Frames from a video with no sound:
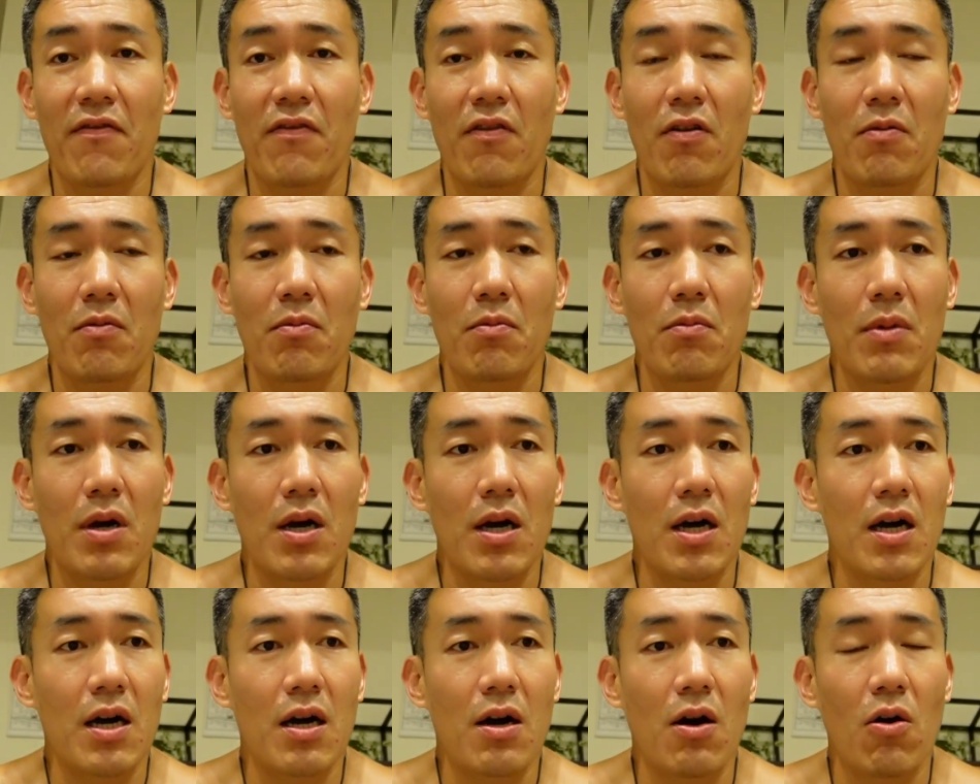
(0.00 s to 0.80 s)
from
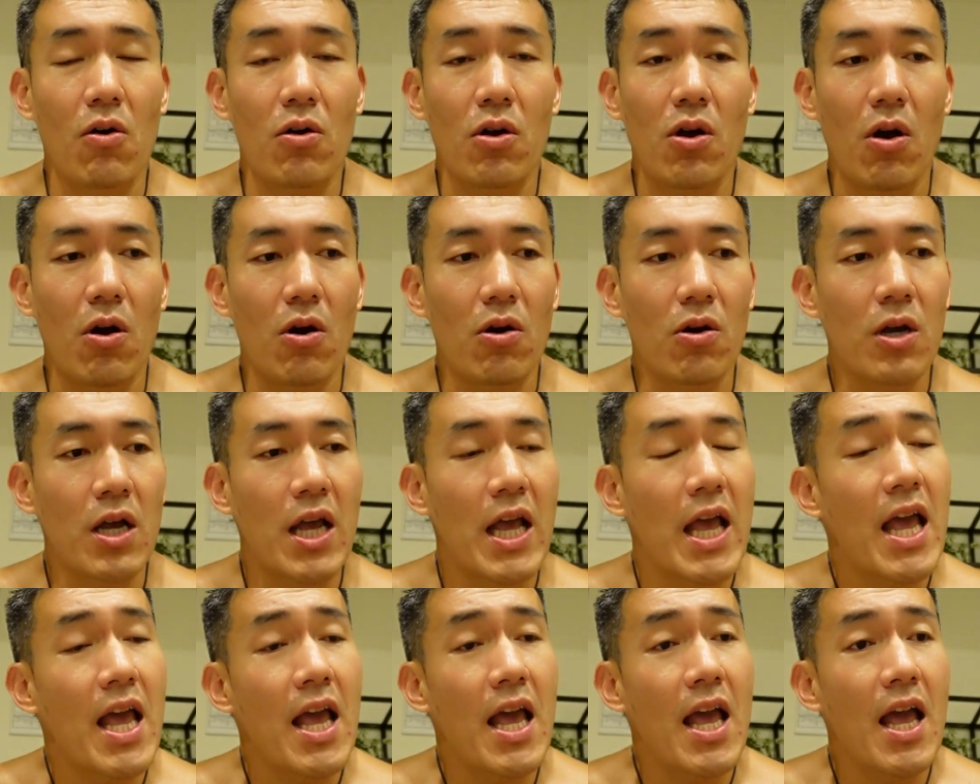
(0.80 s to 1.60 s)
Hong Kong.
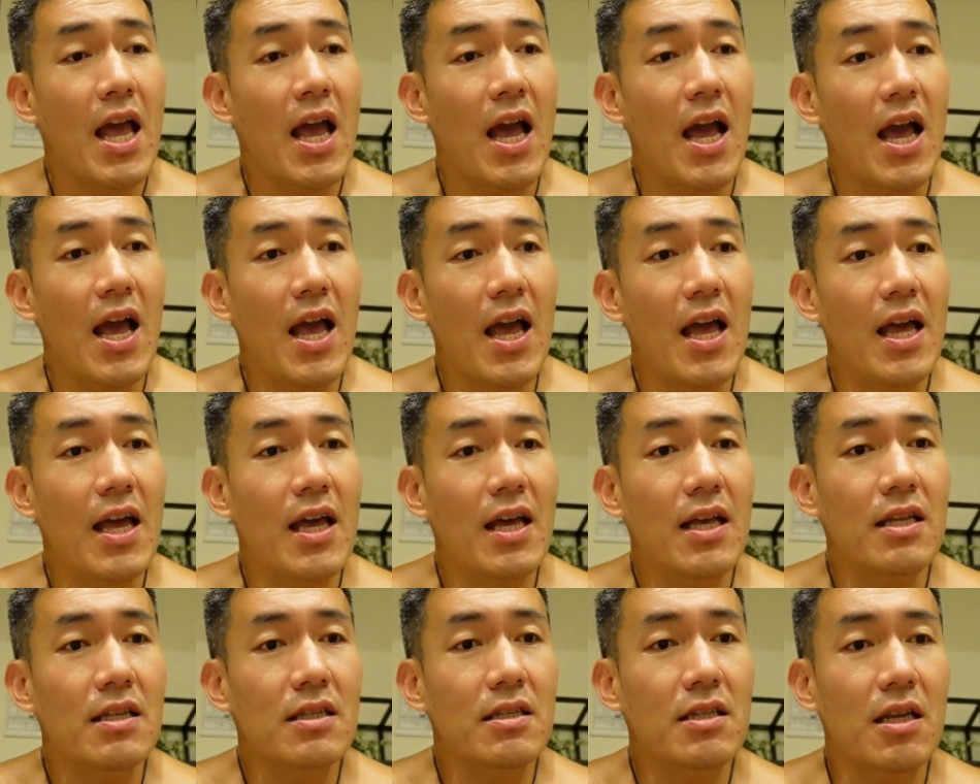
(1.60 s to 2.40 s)

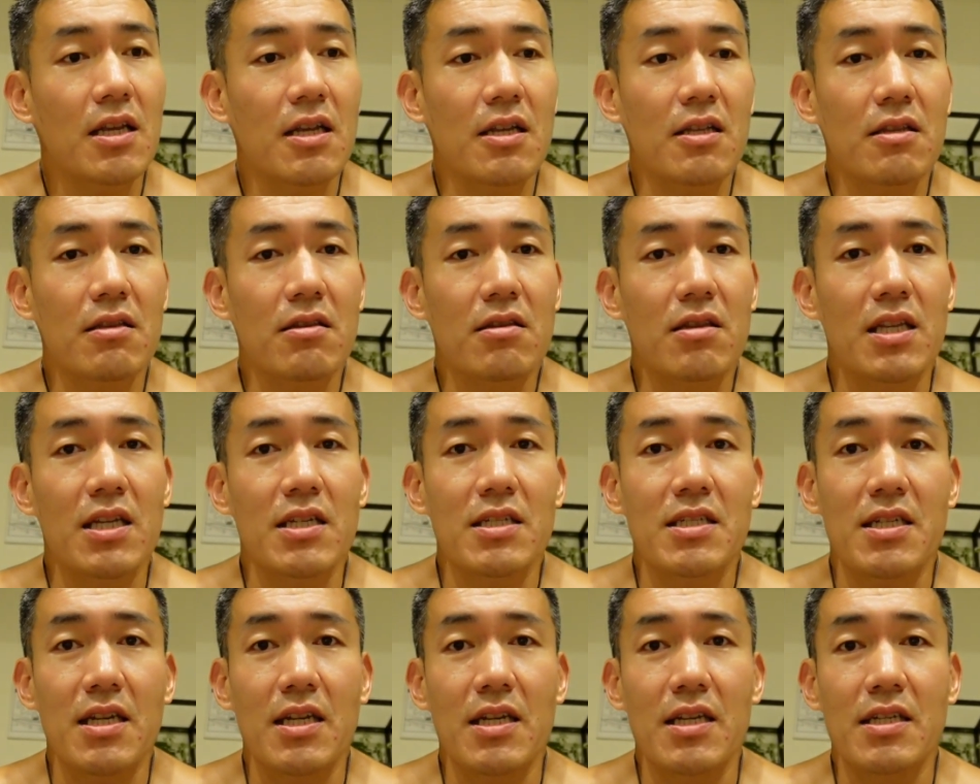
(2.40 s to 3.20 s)
And
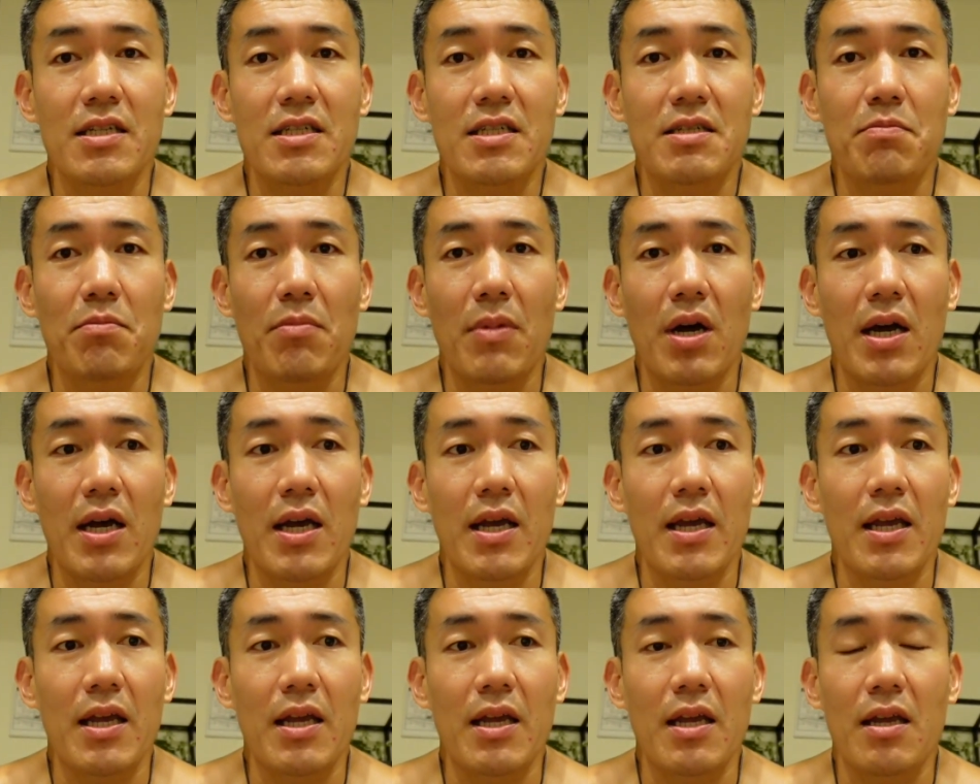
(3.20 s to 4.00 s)
this is
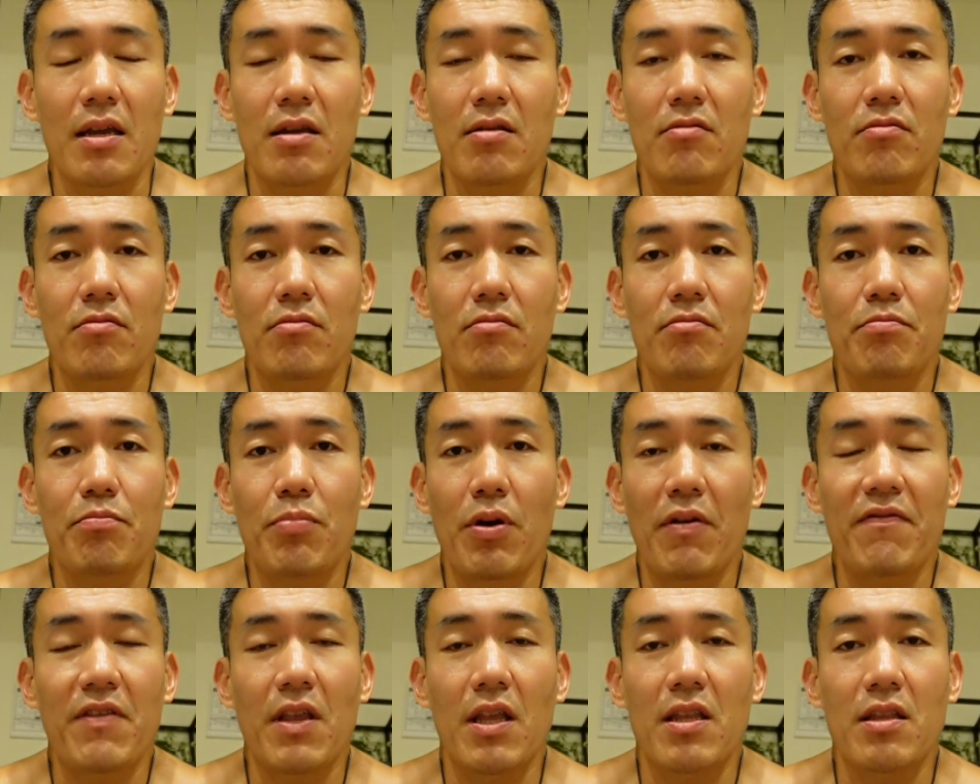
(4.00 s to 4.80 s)
my
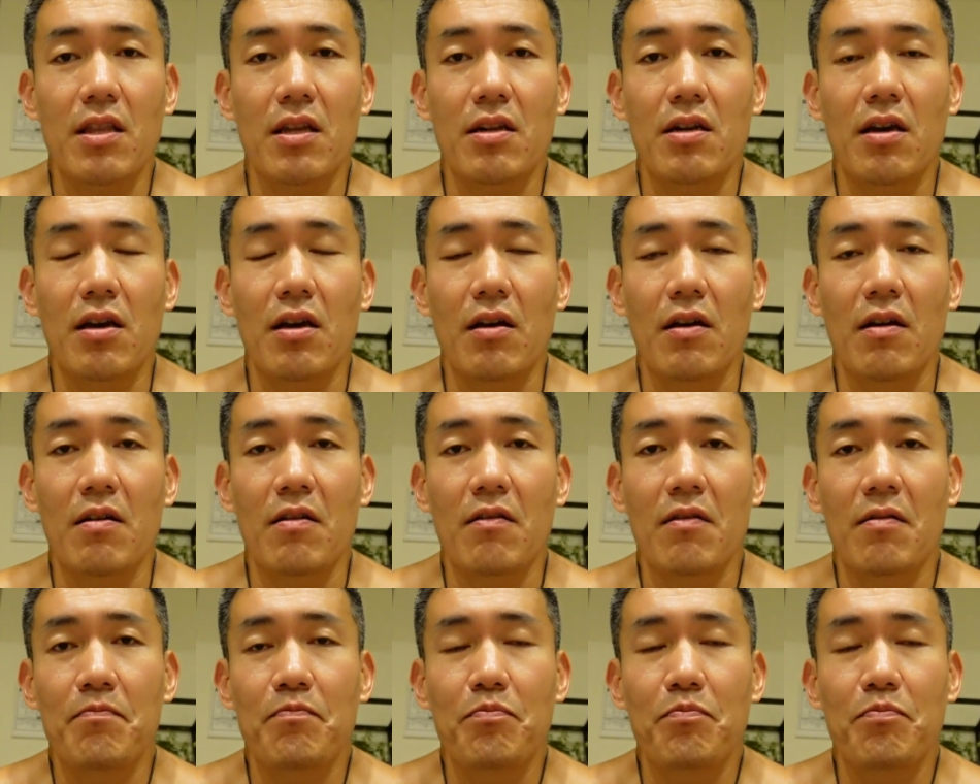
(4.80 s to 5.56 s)
birthday dinner.